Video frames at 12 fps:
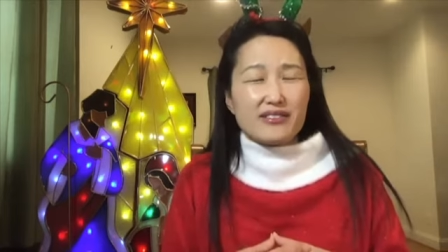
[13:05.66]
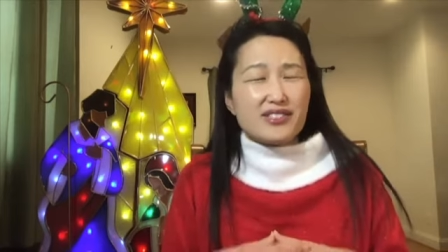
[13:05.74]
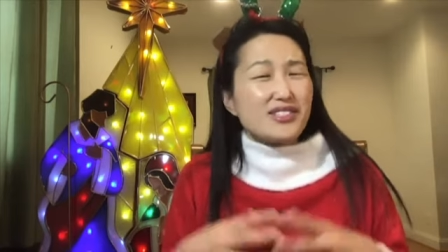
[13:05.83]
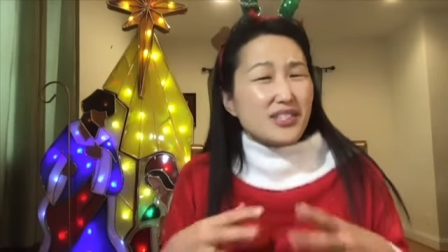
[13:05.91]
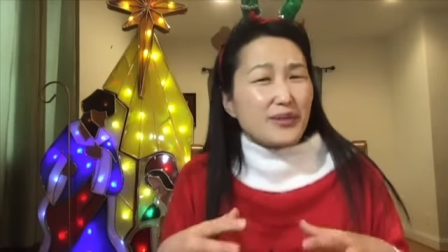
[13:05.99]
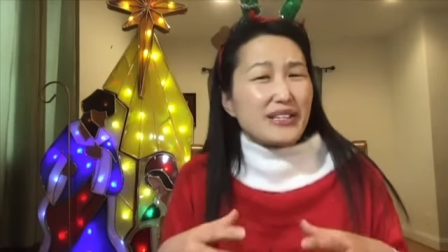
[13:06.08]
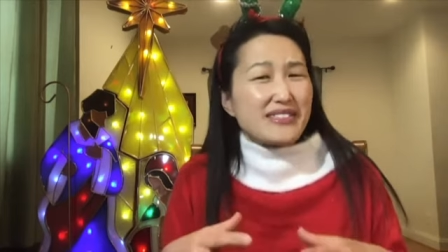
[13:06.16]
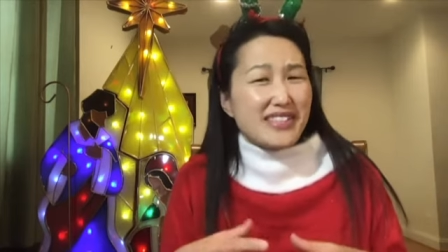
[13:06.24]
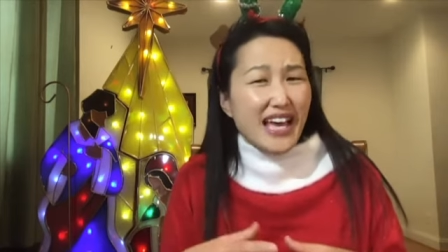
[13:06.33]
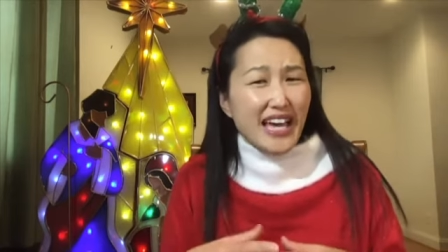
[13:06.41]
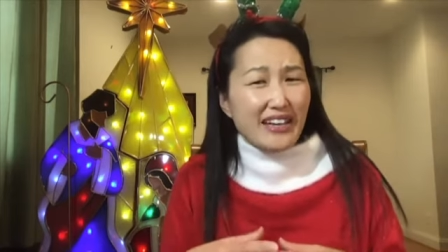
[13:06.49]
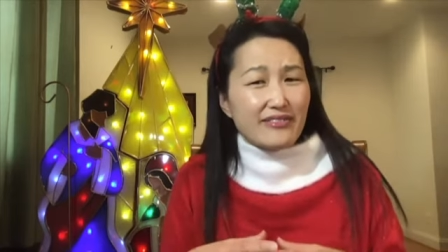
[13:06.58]
just to be
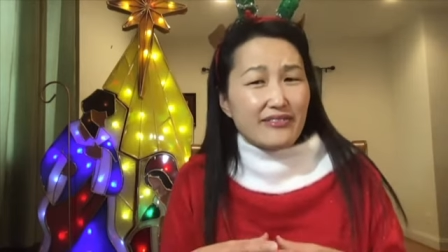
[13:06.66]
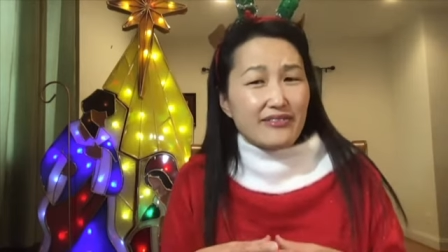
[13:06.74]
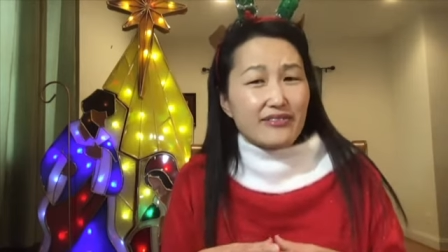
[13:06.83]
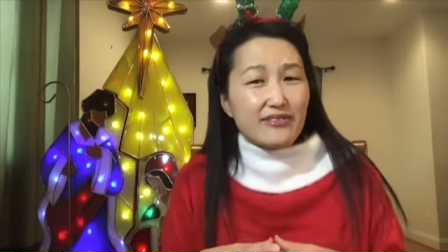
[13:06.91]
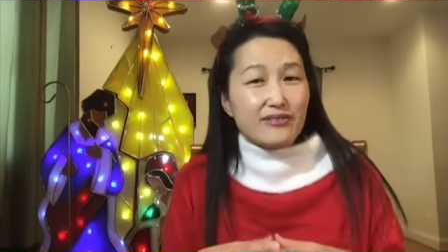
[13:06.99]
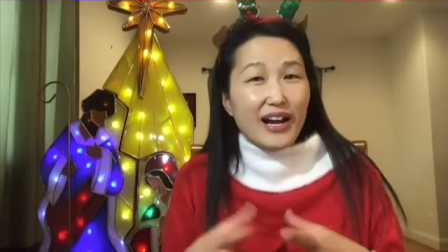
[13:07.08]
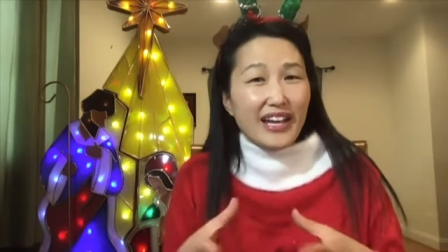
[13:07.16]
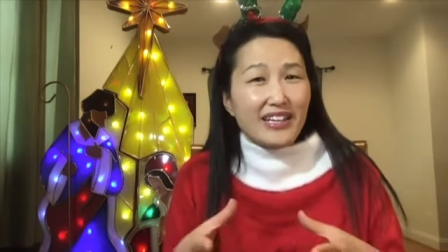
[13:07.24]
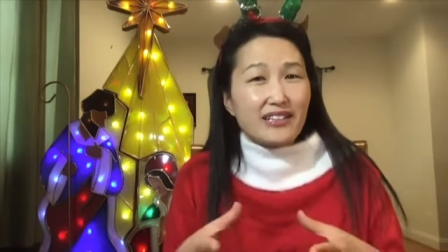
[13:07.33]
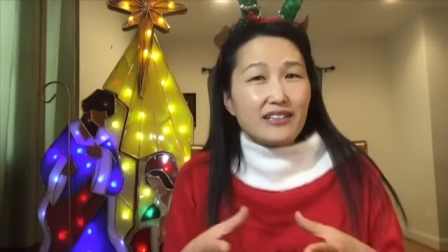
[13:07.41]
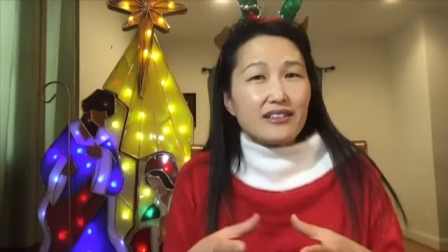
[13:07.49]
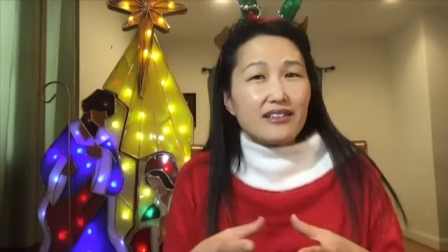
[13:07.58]
safe, right?
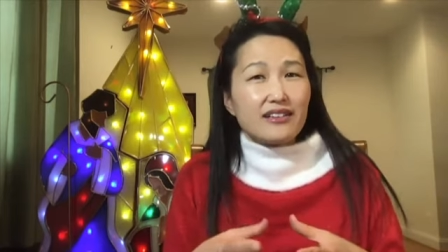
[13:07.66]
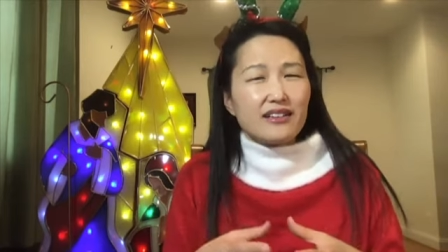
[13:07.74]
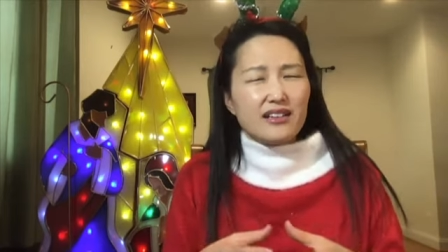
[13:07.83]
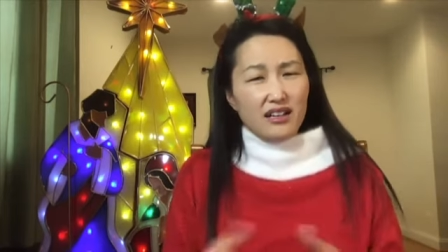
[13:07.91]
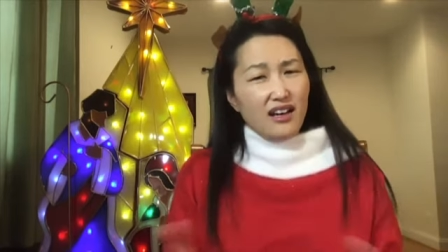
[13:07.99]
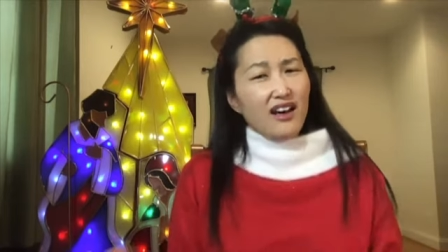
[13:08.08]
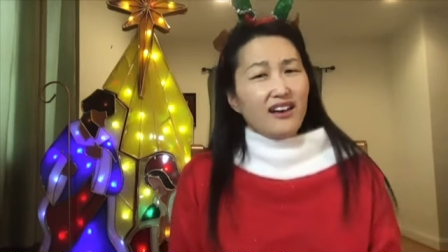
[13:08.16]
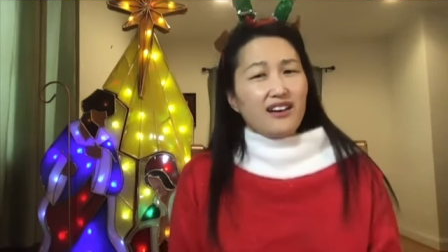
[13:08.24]
Huh?